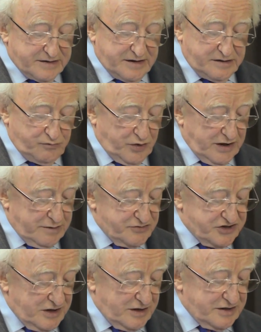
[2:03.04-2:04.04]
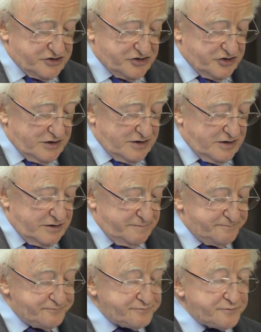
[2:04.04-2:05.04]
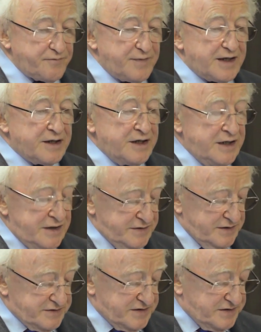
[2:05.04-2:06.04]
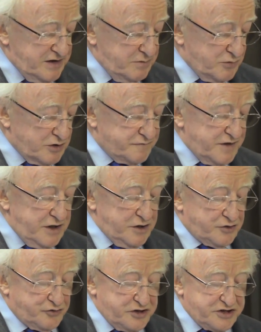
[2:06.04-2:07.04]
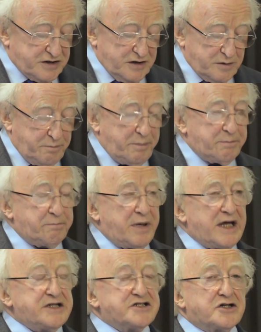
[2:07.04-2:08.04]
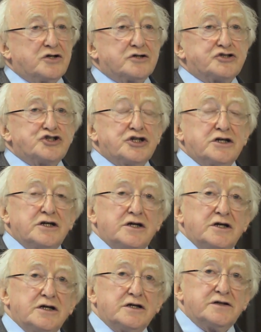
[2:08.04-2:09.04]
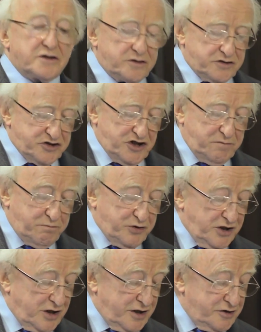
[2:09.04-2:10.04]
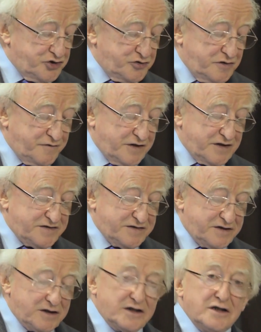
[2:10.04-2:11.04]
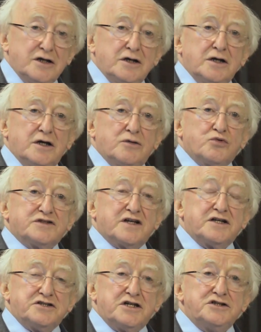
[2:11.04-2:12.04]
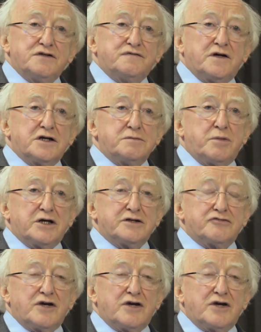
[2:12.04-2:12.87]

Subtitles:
again when I was delighted to learn that the theme of critical pedagogy in the contemporary Irish university was identified by the